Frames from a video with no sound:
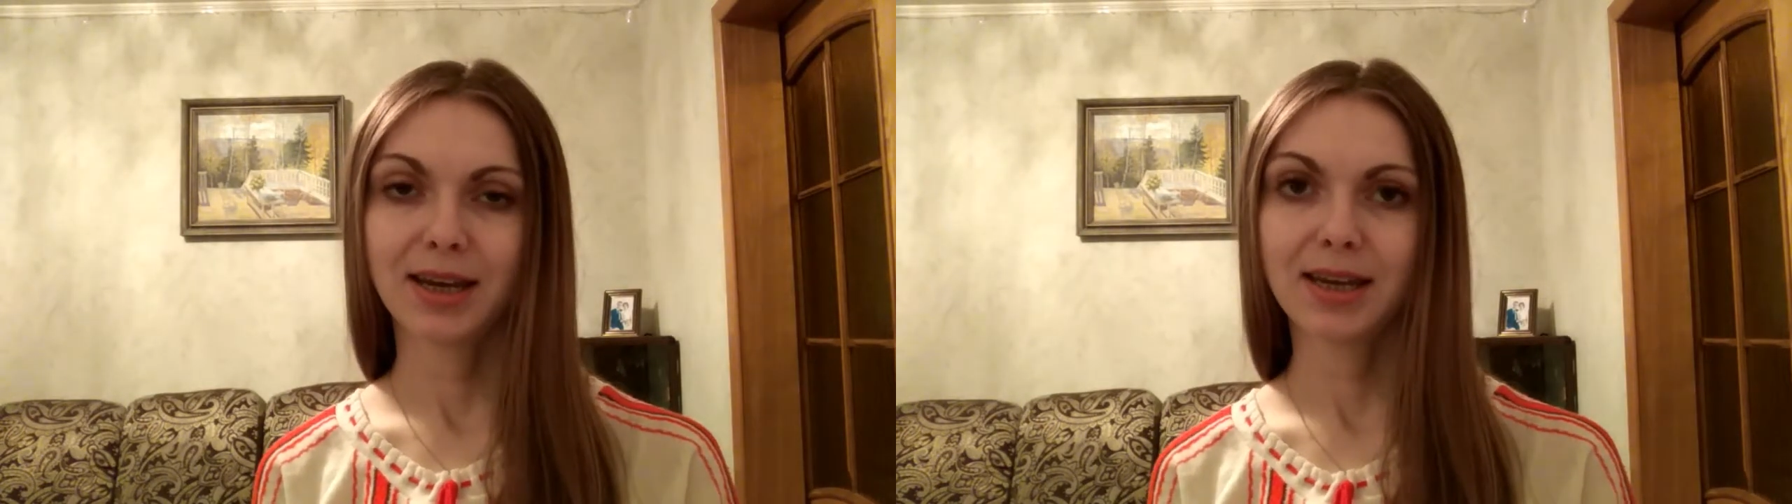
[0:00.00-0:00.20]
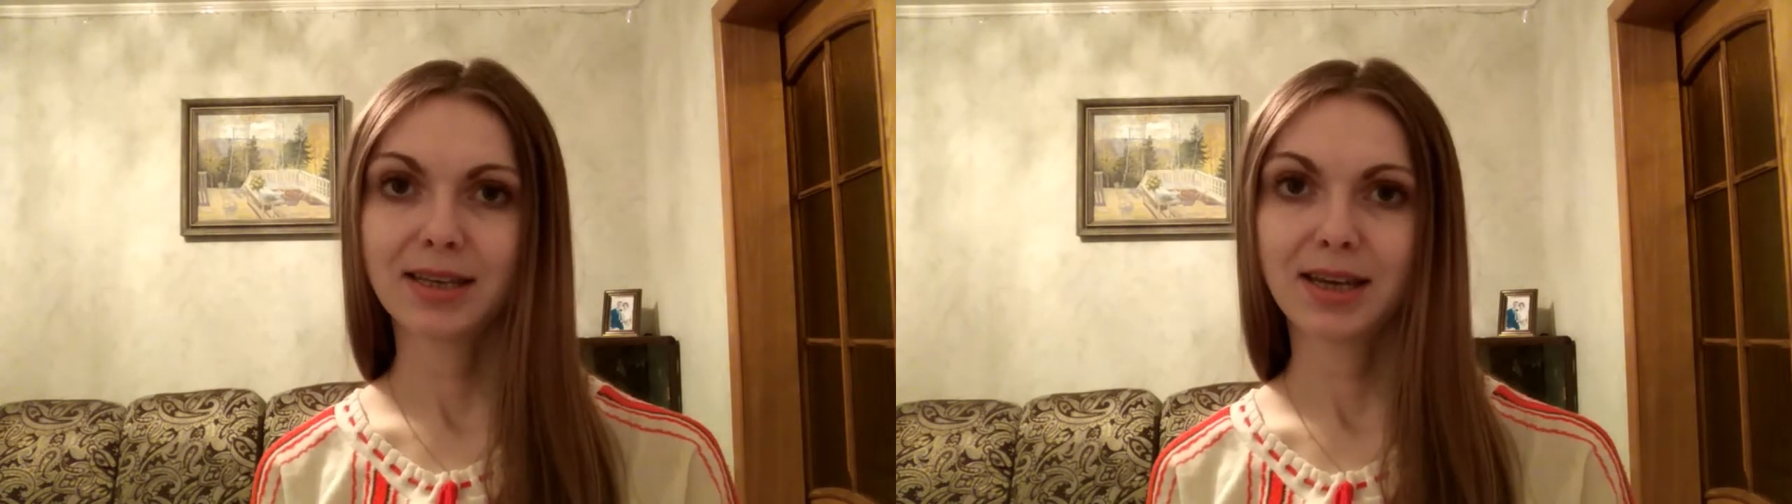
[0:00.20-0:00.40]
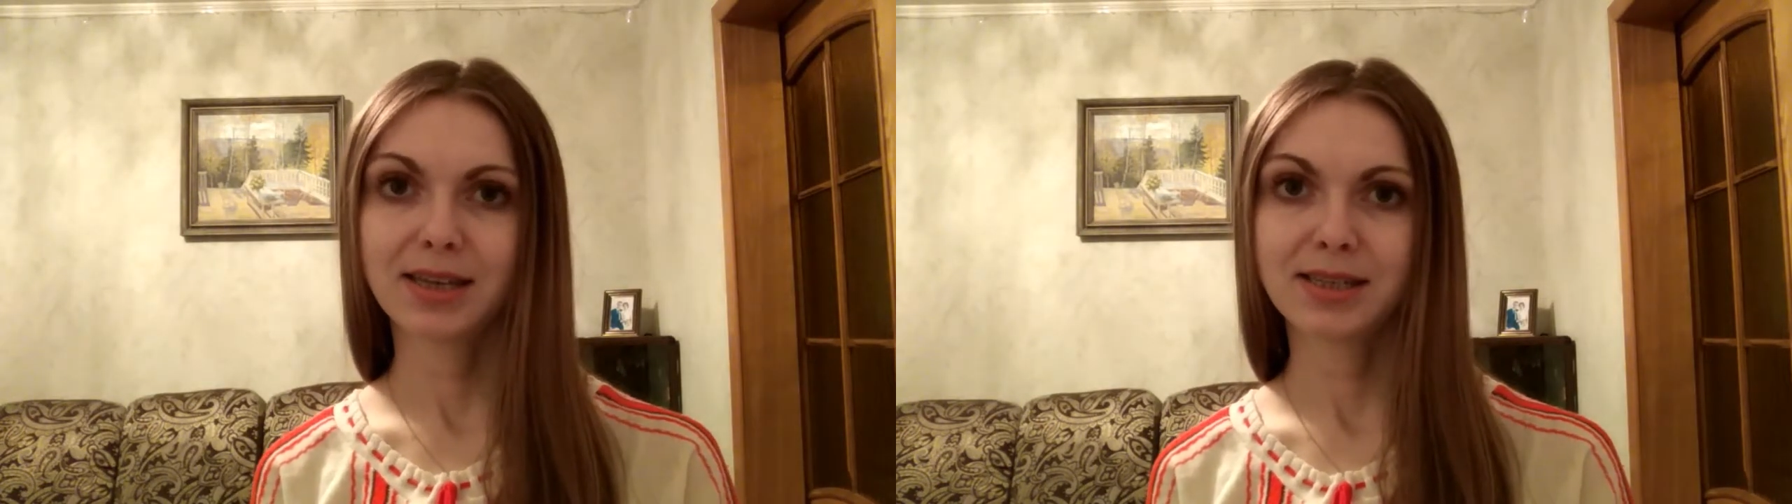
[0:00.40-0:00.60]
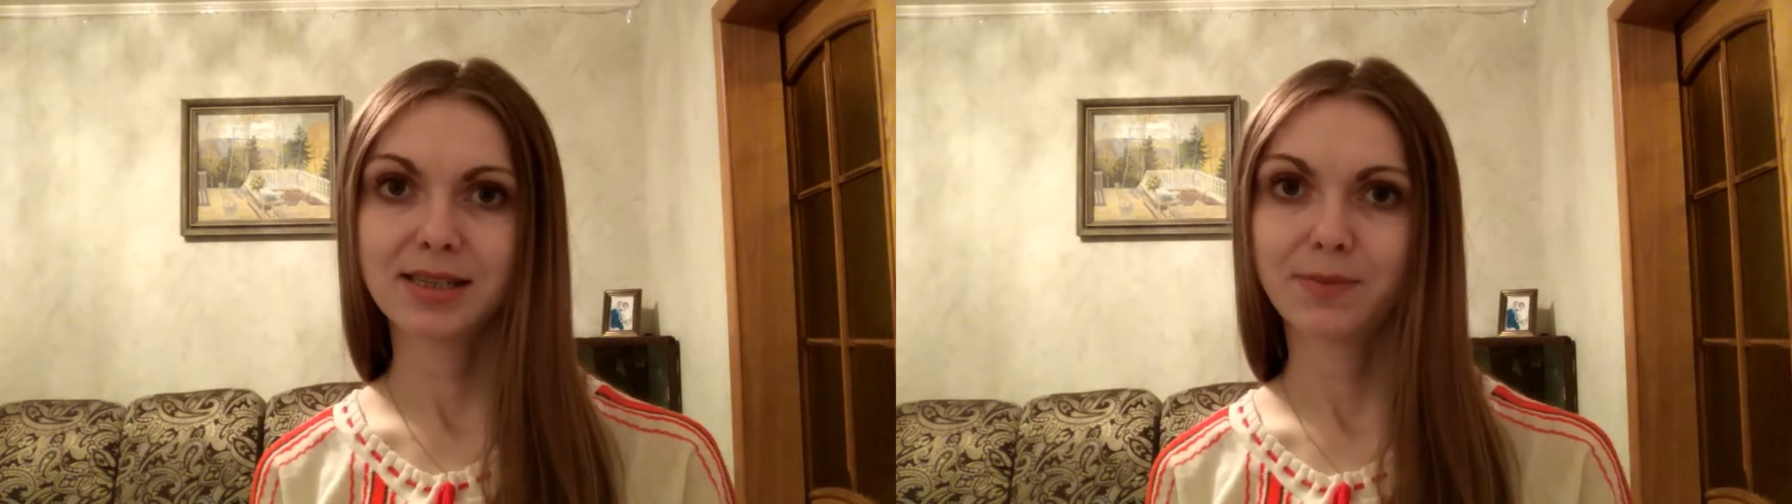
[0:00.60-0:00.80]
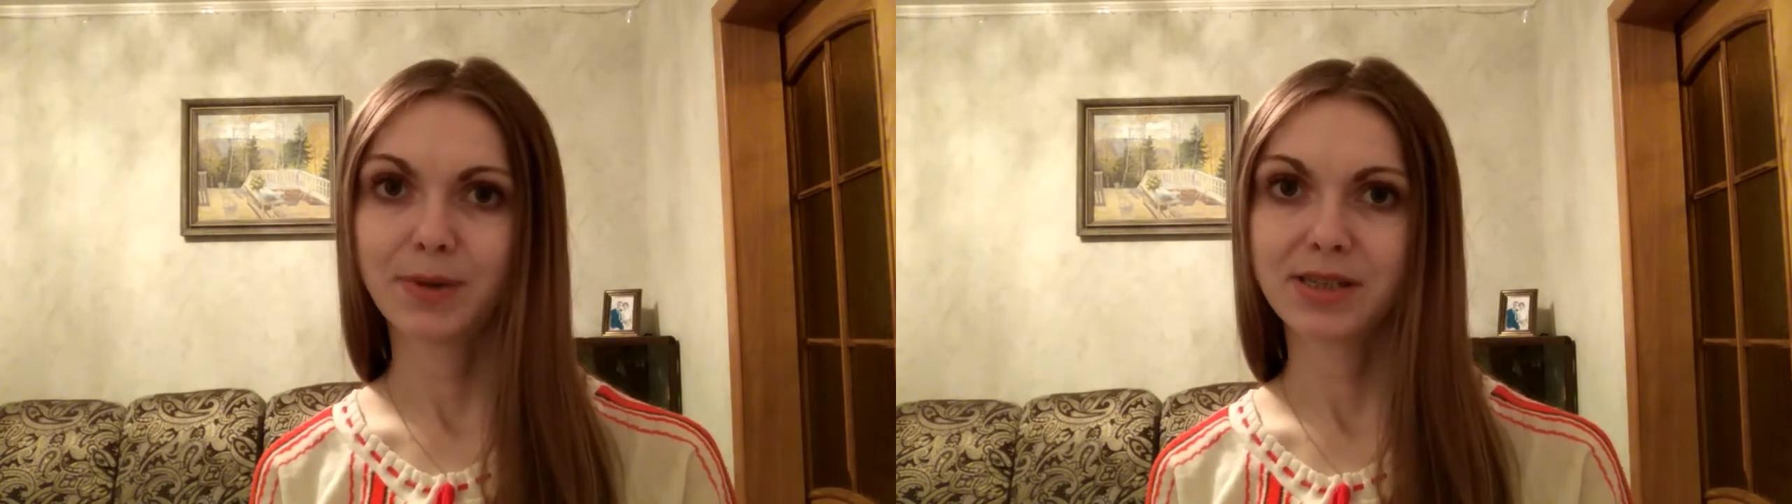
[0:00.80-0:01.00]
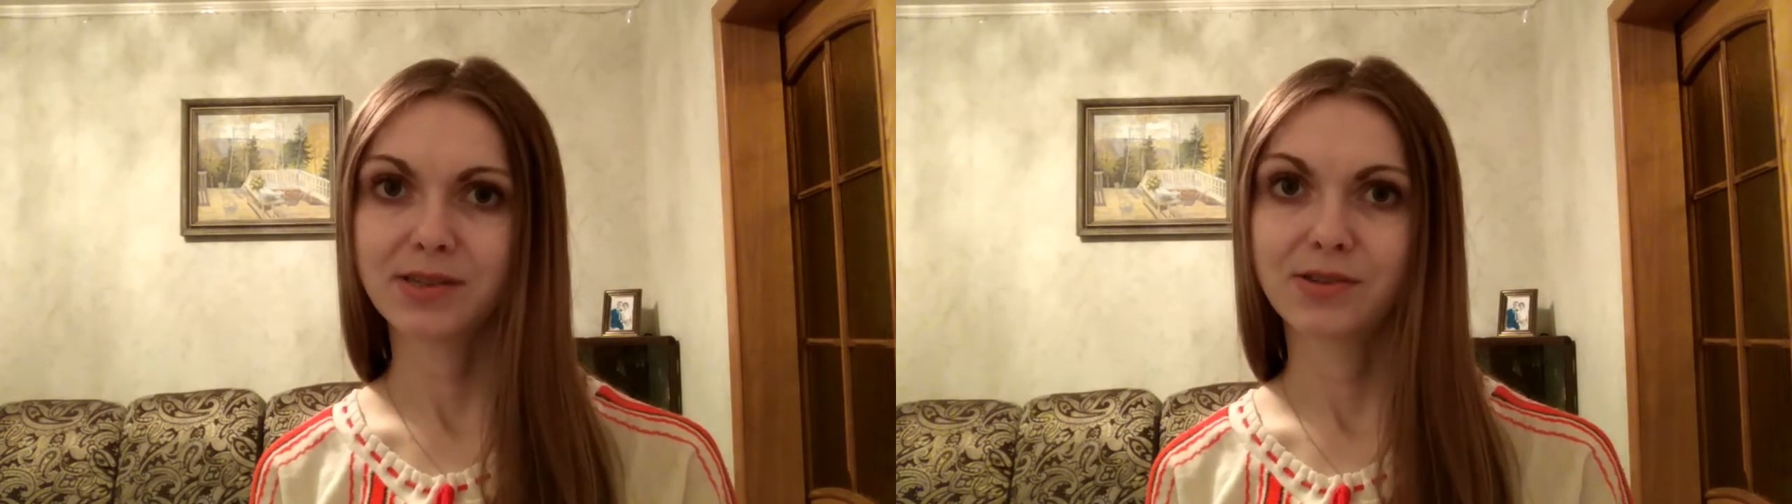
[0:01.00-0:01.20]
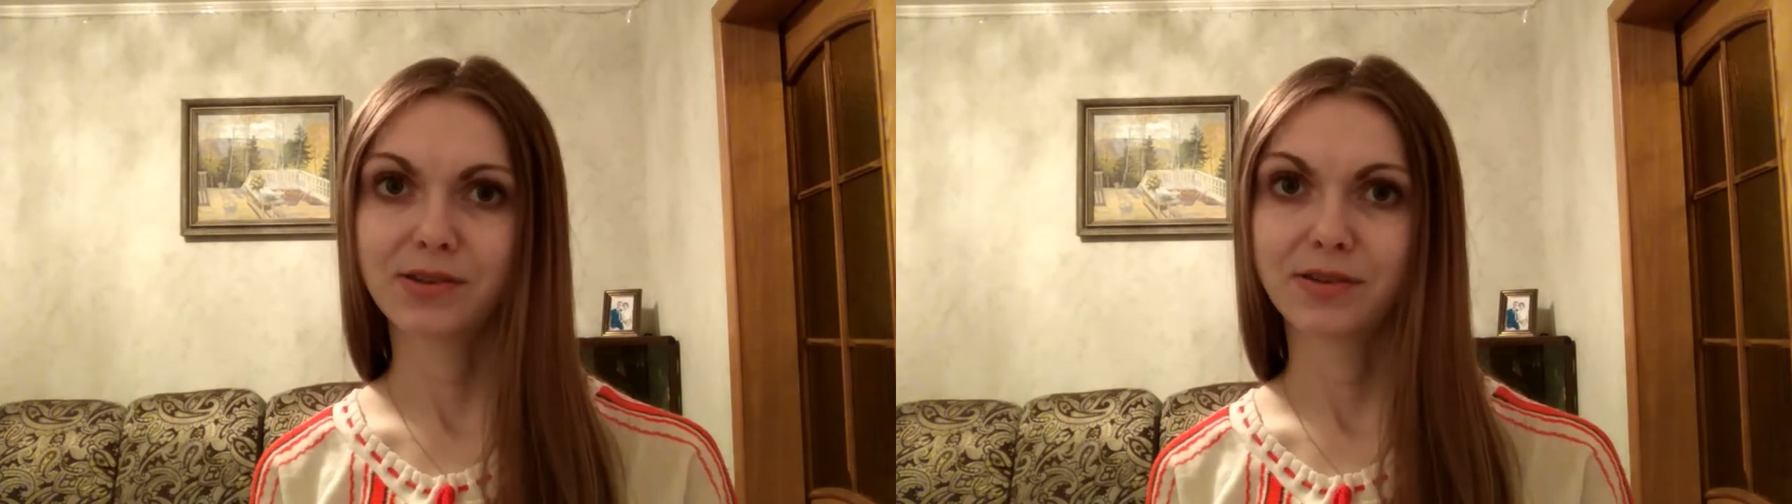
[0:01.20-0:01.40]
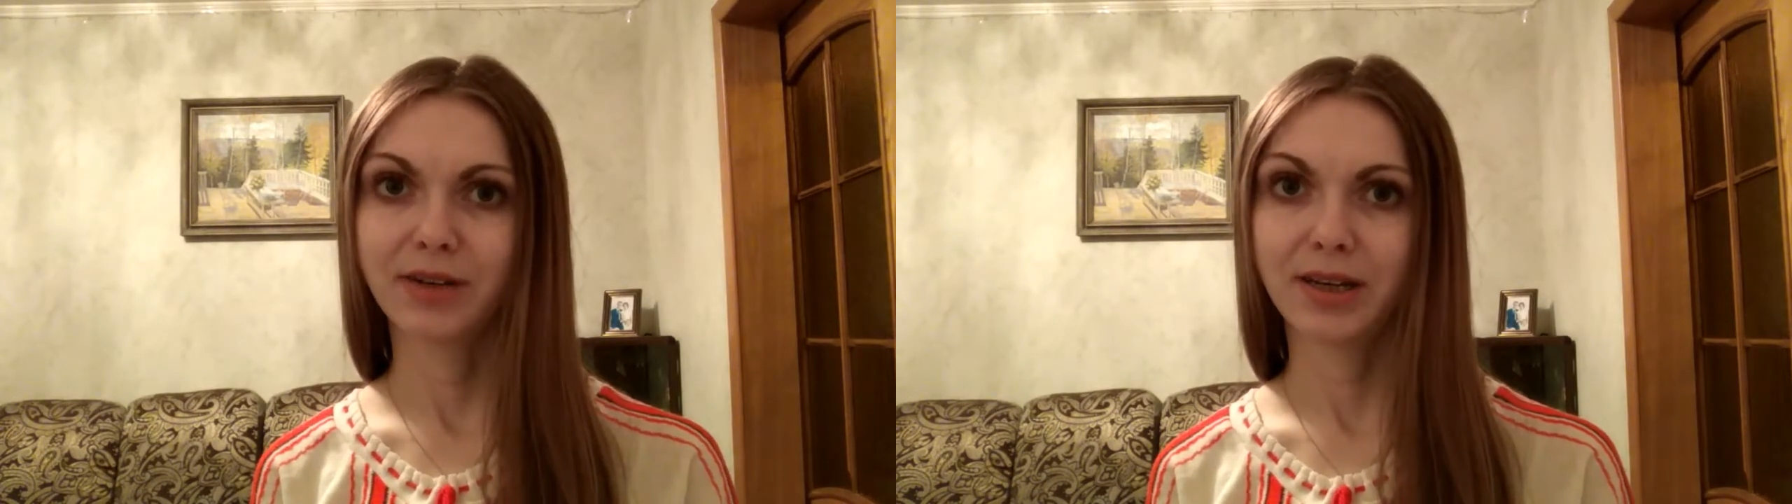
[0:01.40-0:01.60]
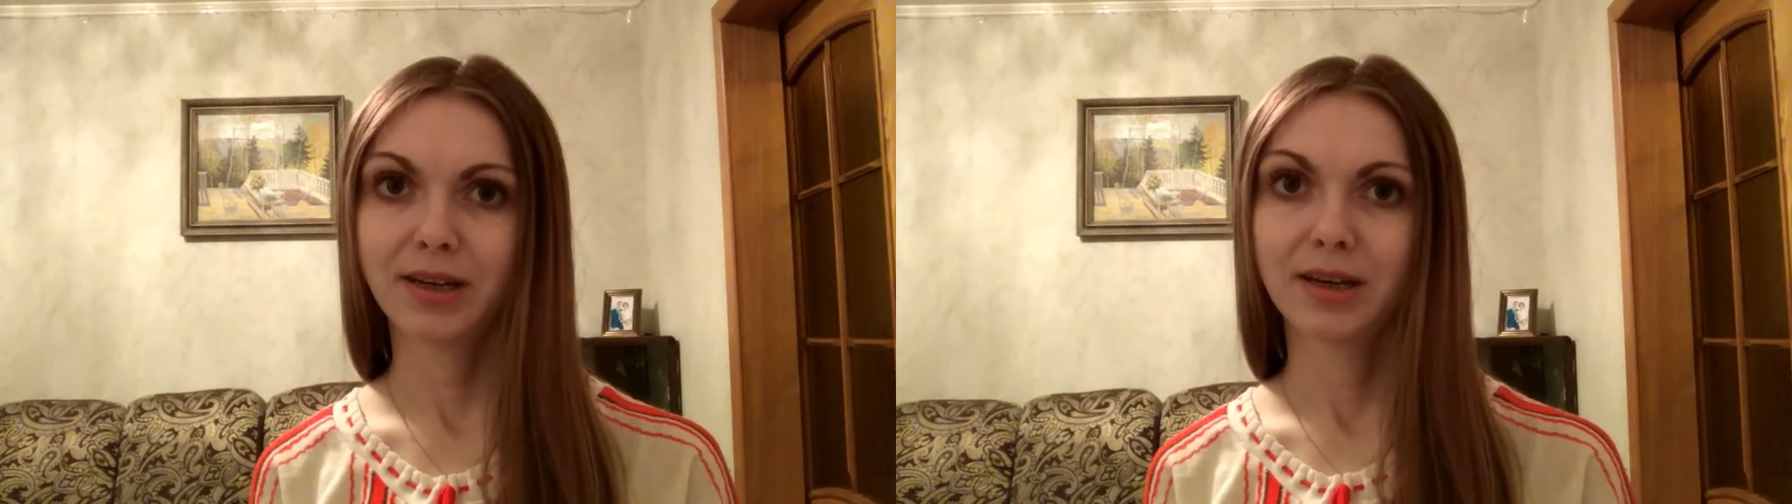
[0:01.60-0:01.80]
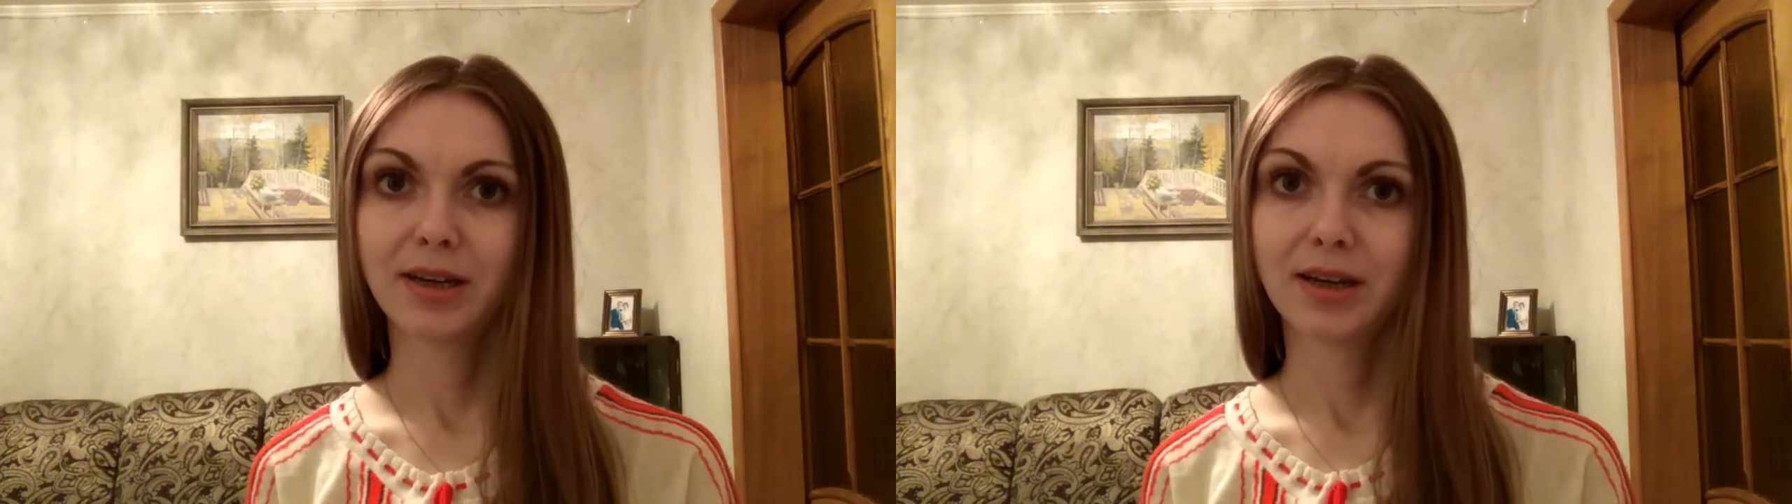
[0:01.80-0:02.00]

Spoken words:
and getting a master's degree